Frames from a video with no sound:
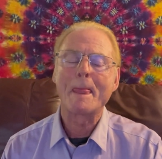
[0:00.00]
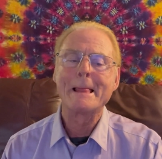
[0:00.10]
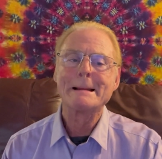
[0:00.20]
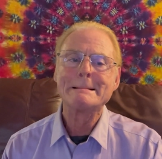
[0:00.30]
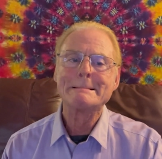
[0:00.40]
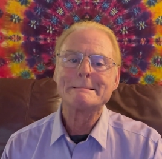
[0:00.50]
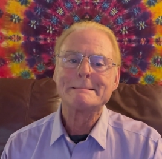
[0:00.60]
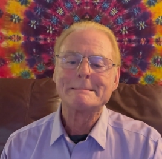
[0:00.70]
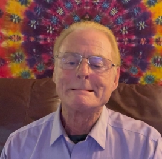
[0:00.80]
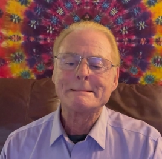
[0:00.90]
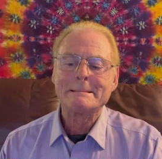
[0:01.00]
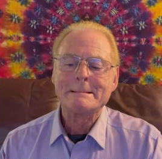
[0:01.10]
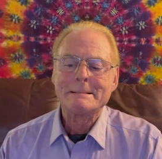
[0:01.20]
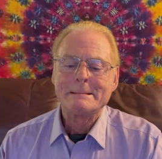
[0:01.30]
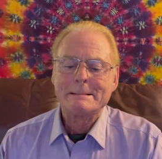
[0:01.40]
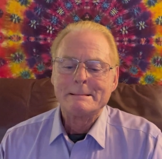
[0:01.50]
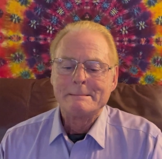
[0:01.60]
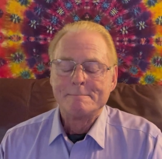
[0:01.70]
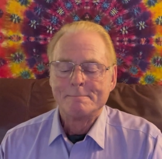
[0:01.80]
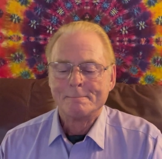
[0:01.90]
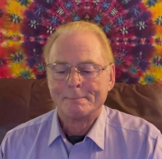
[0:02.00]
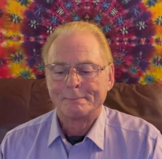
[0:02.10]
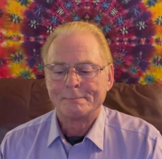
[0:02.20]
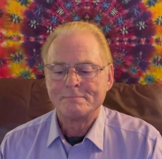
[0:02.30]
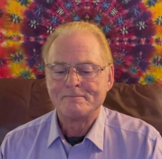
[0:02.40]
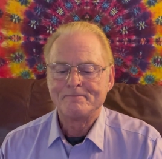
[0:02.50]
No one is speaking in this clip.